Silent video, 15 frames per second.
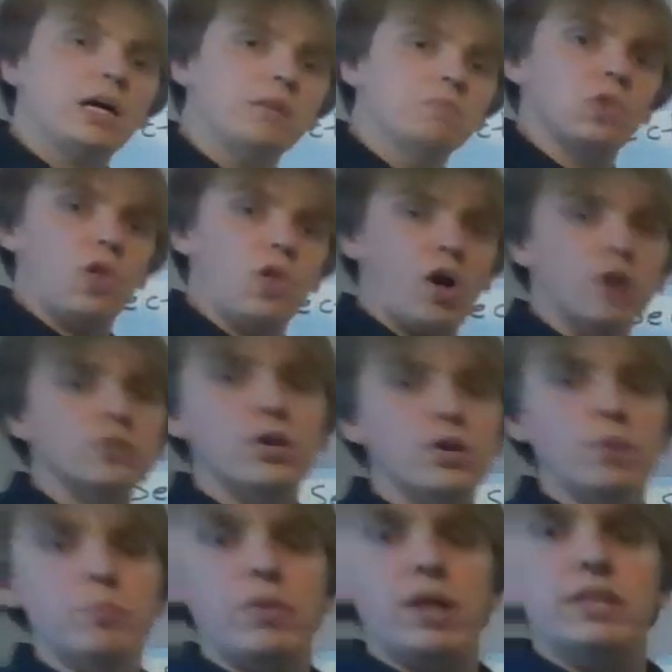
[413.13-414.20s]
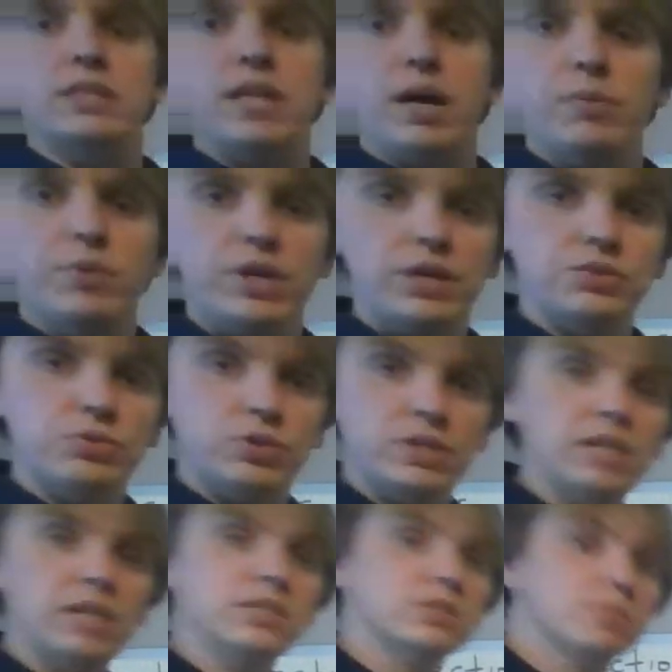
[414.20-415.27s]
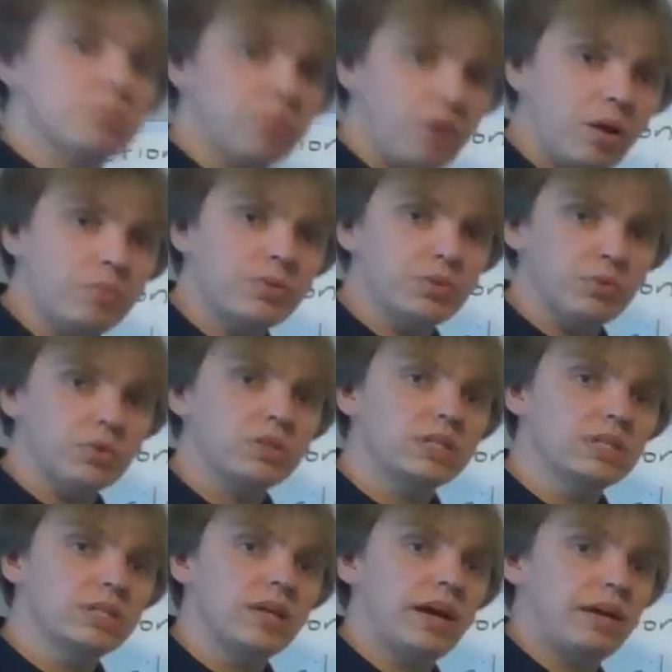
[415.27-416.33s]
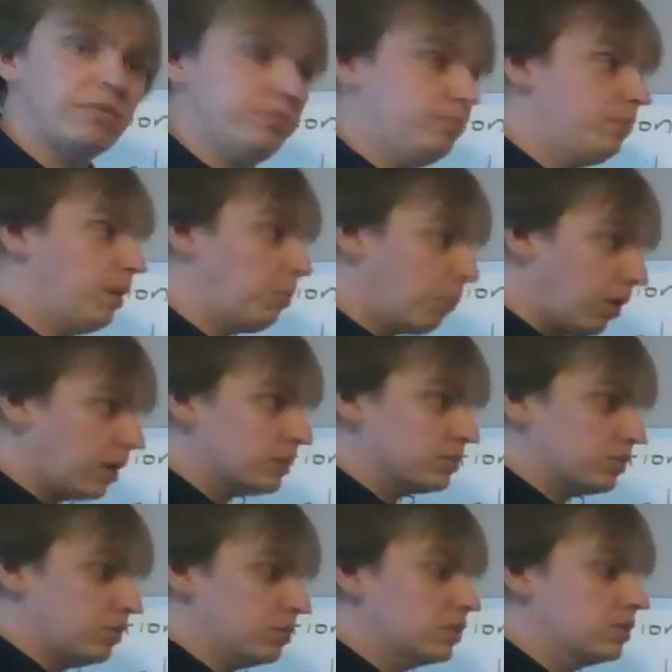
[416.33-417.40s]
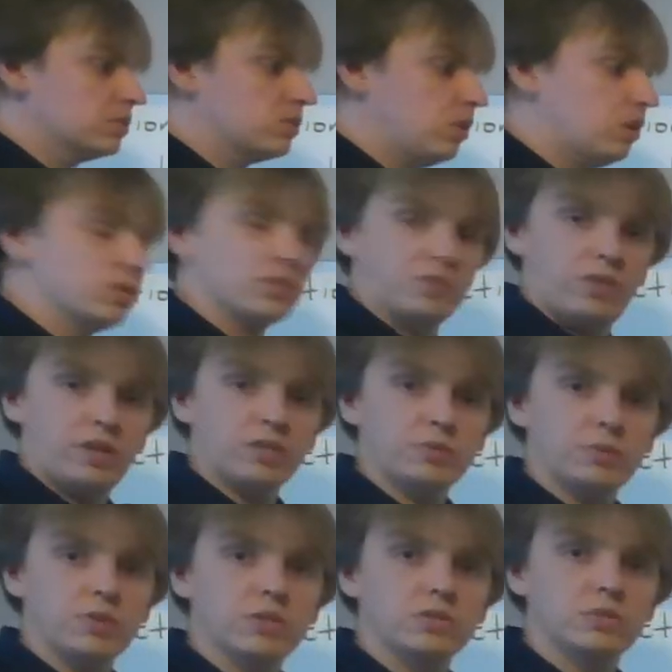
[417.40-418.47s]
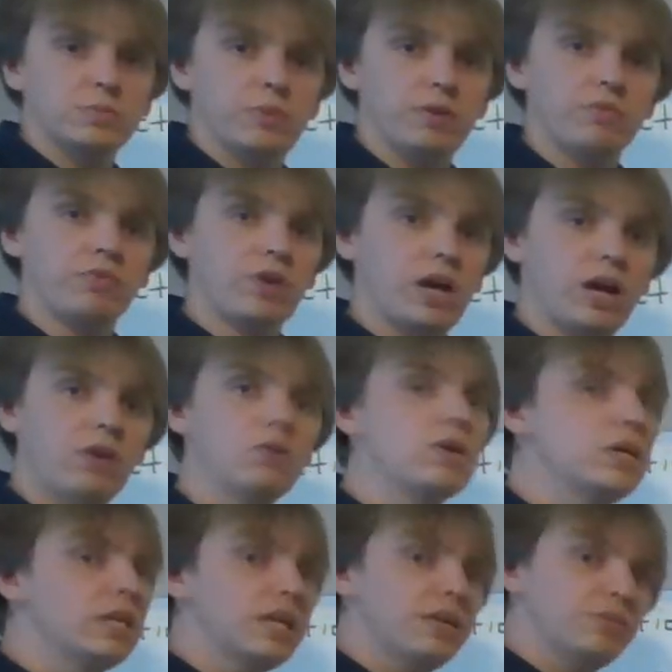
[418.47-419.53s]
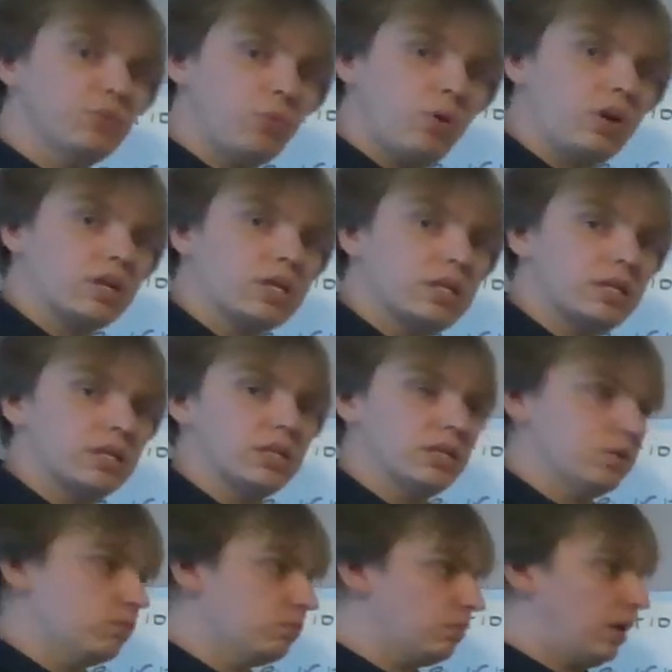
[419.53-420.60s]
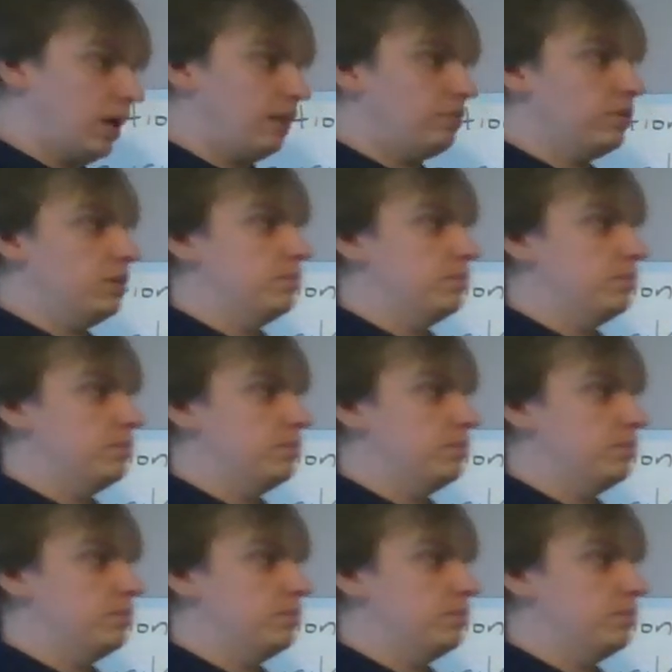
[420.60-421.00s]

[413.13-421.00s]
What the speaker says: Long term, by the time we get to a test, probably we'll need to have memorized all these laws of exponents. But for now, if you want to, have a